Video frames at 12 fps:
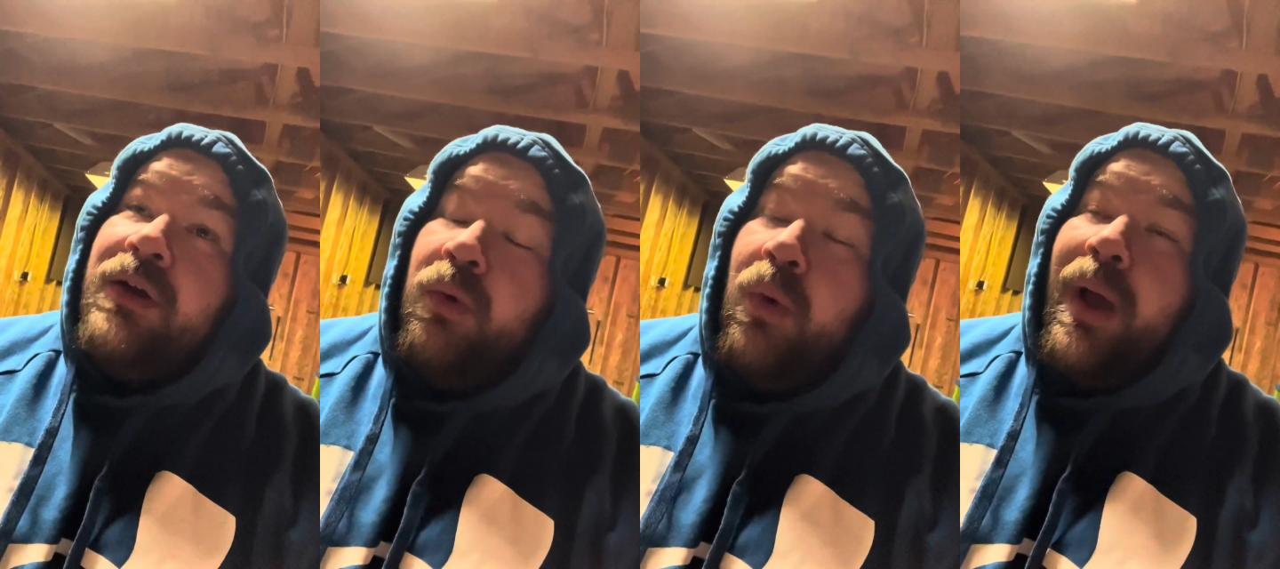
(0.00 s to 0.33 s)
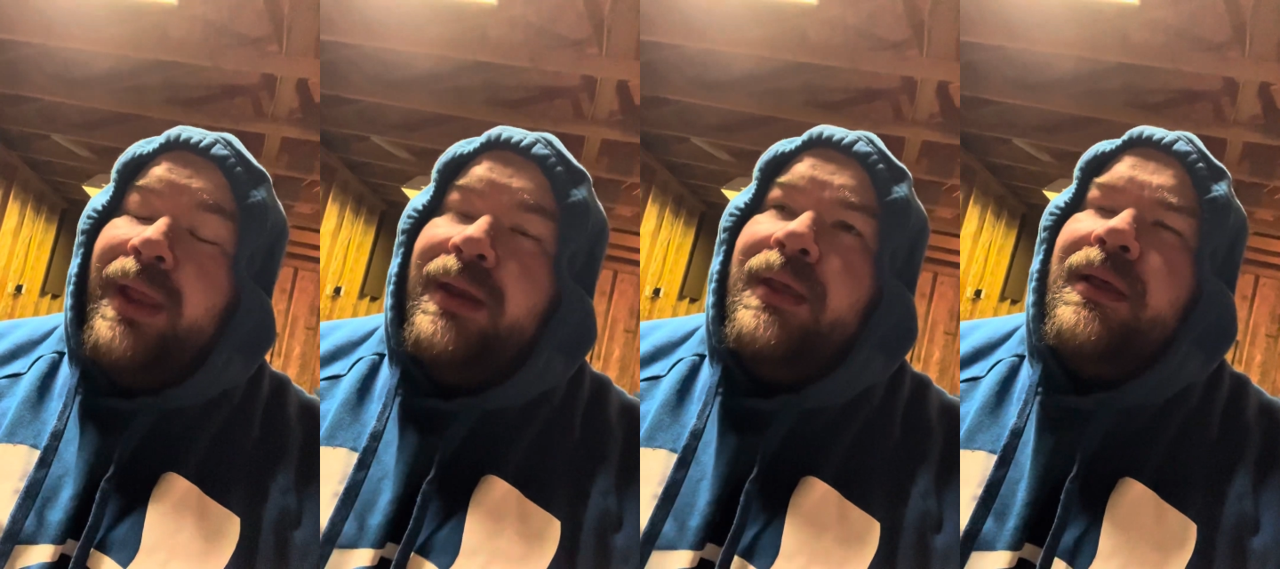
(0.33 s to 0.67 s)

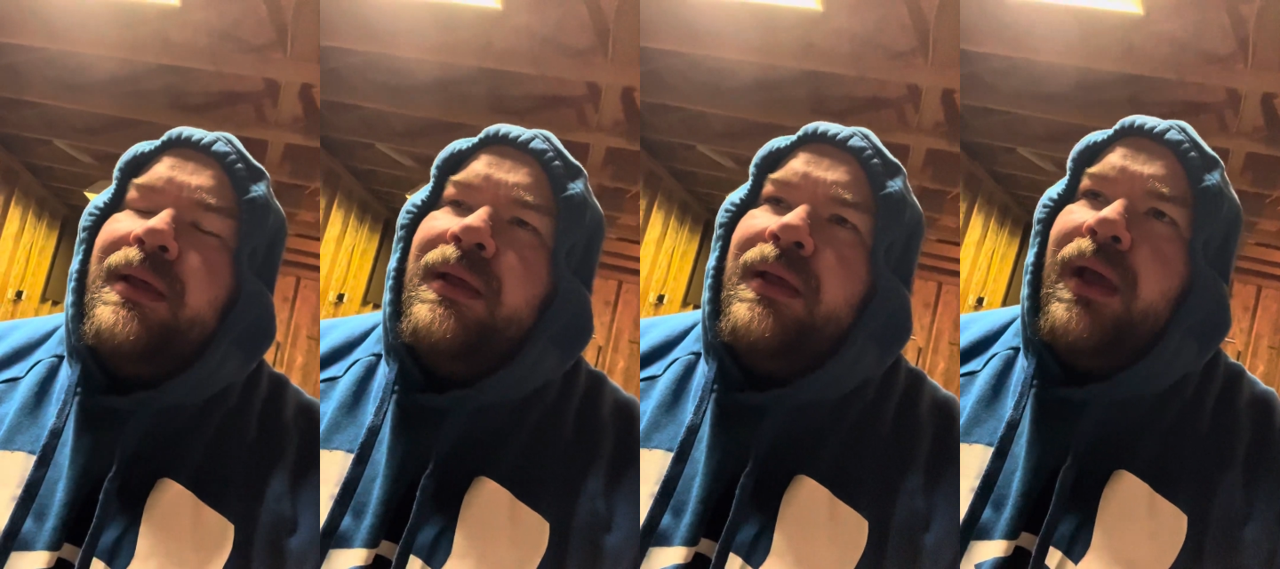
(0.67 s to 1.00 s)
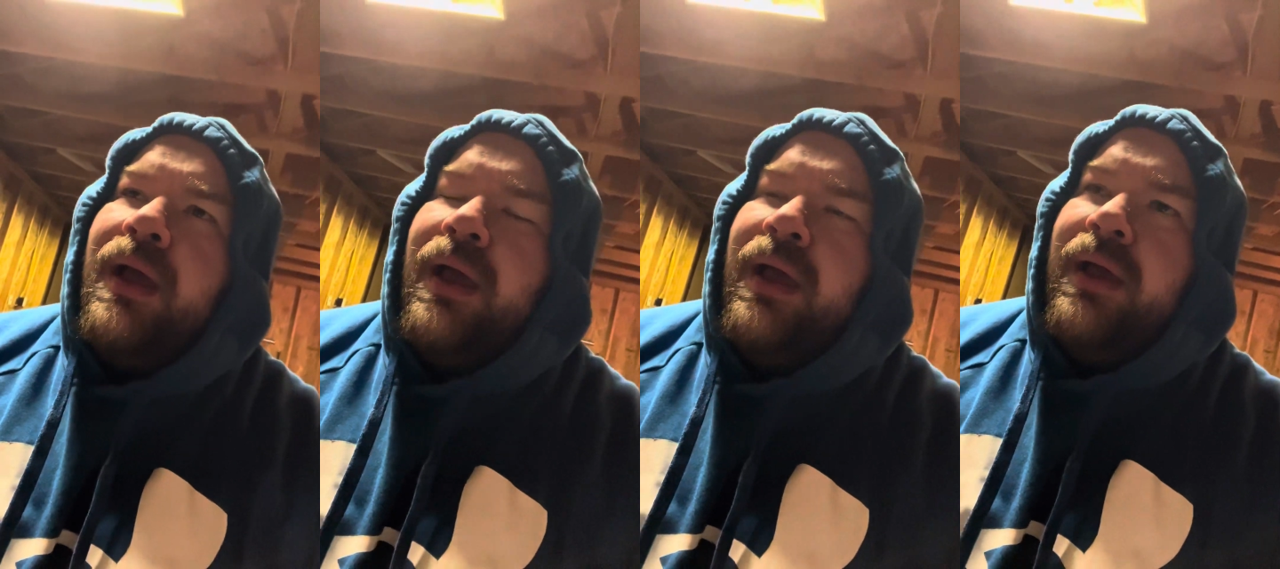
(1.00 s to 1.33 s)
one
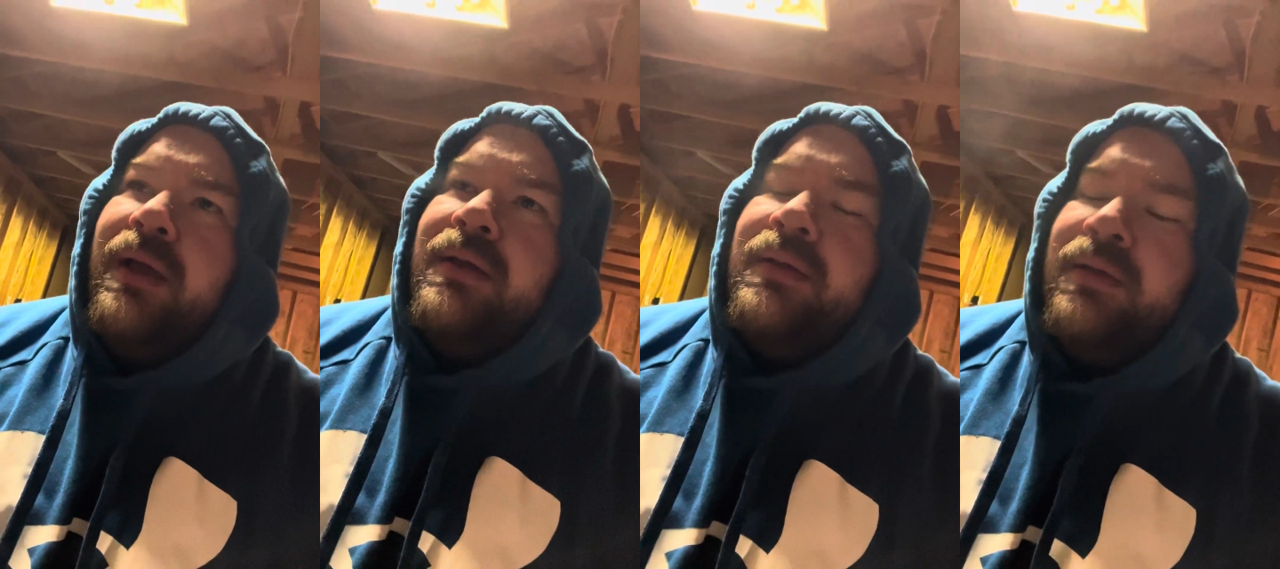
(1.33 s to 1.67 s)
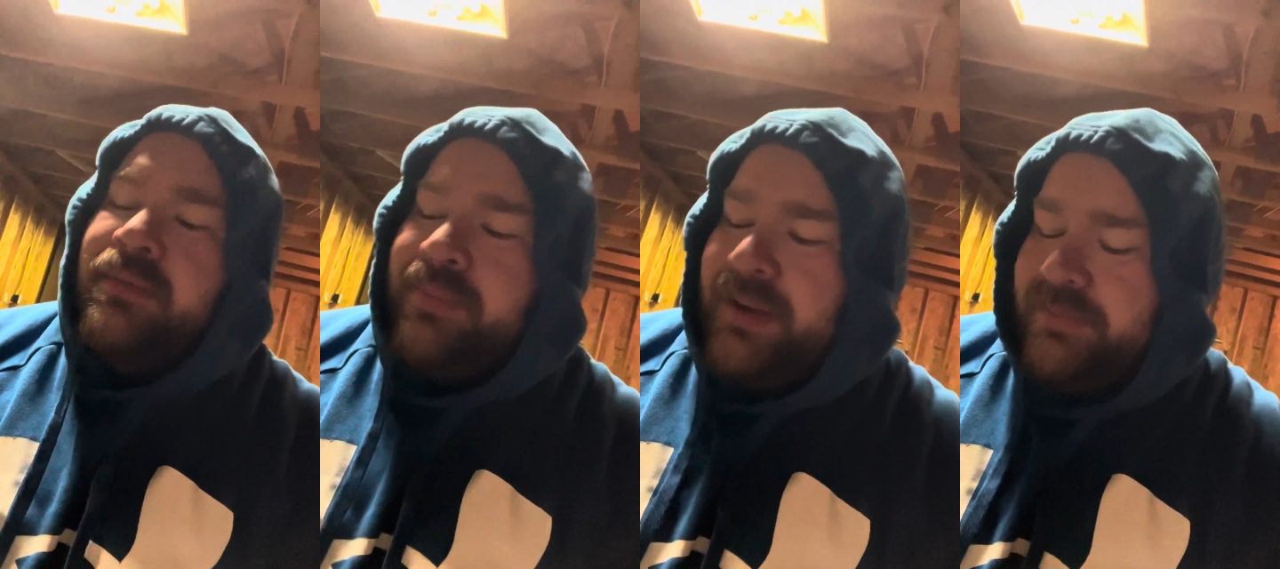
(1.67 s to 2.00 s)
uh,
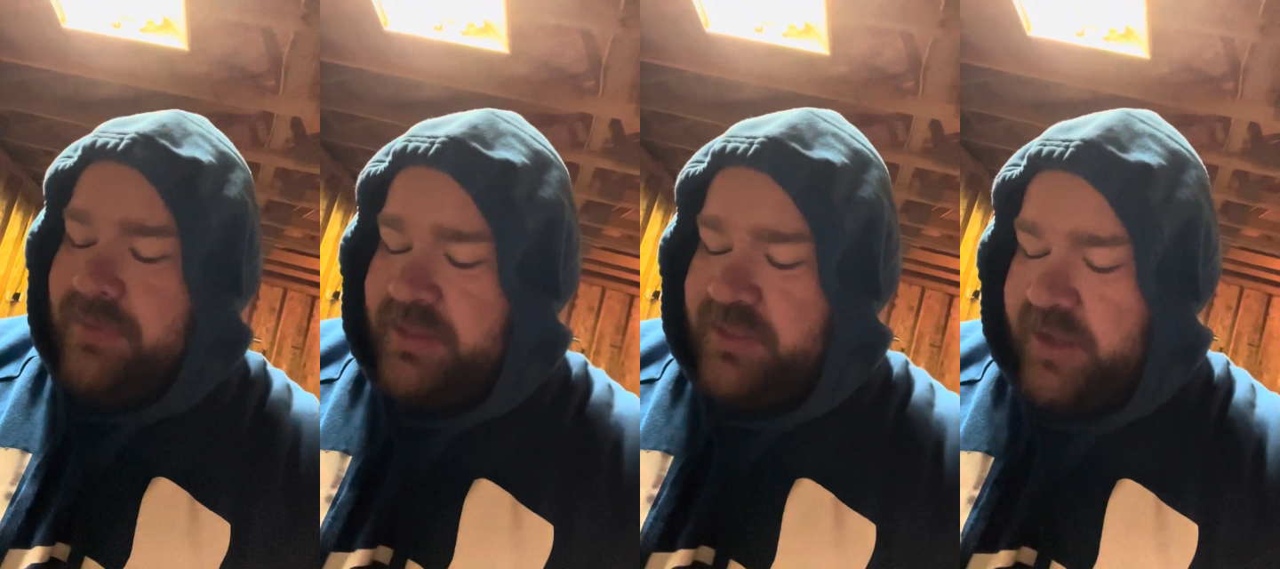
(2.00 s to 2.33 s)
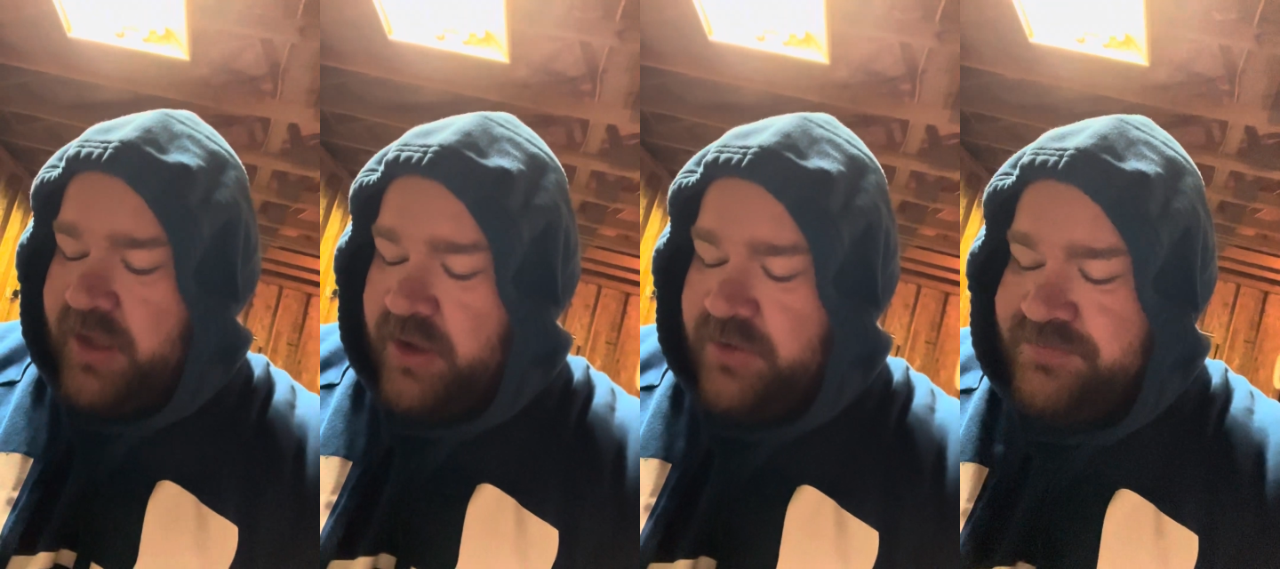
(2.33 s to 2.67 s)
about a month
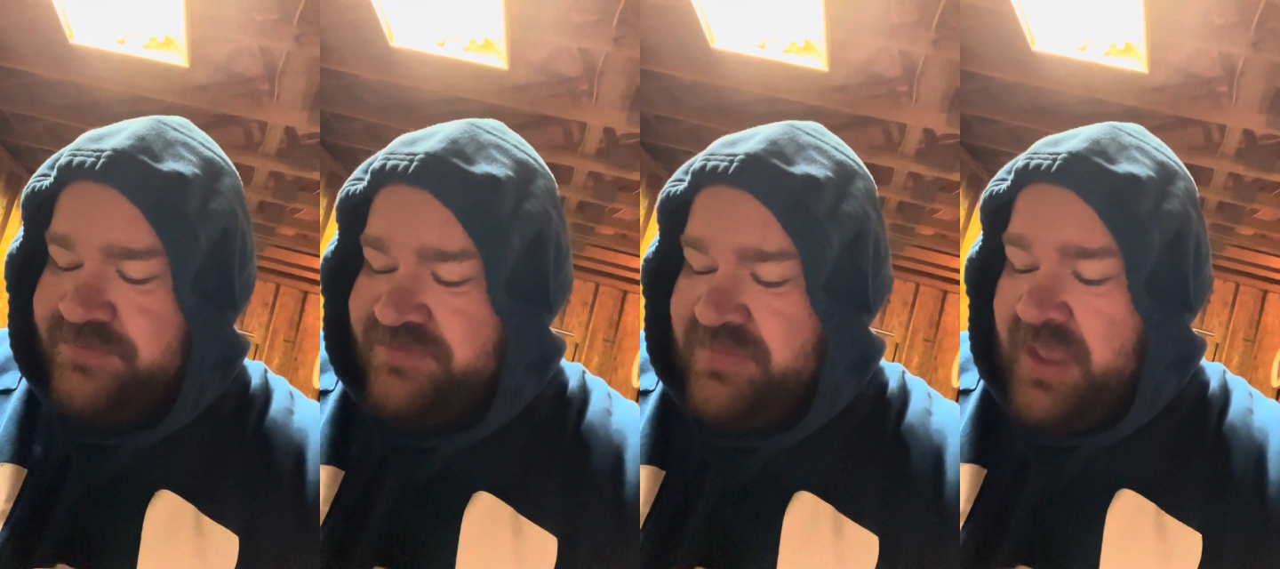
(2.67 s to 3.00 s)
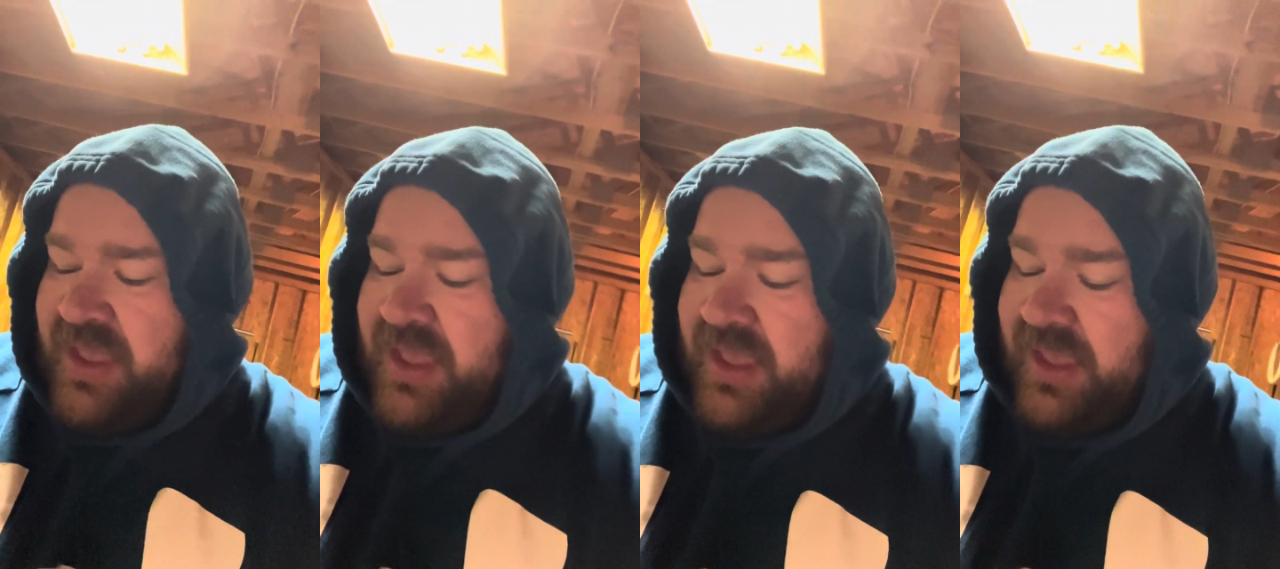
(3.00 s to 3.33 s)
ago,
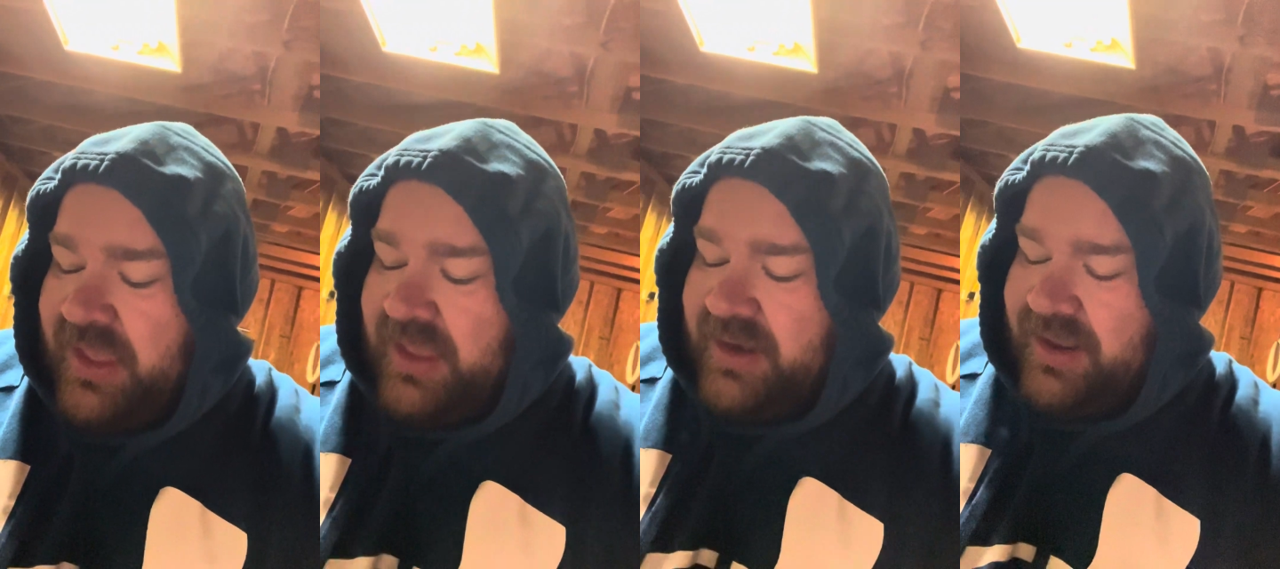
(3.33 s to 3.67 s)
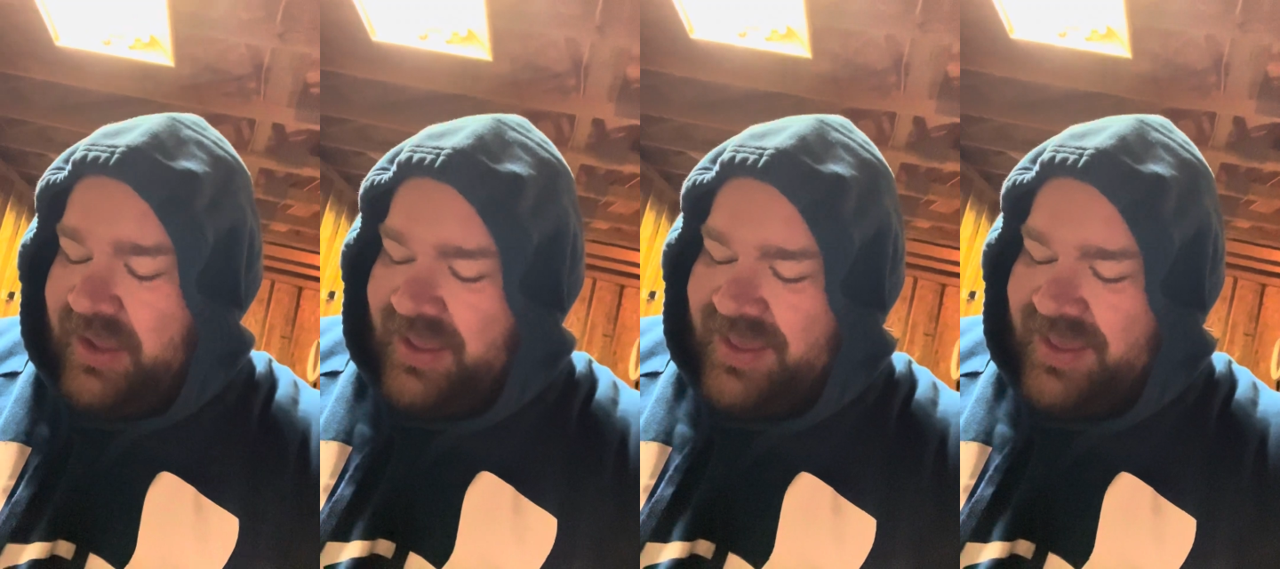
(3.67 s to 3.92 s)
and uh,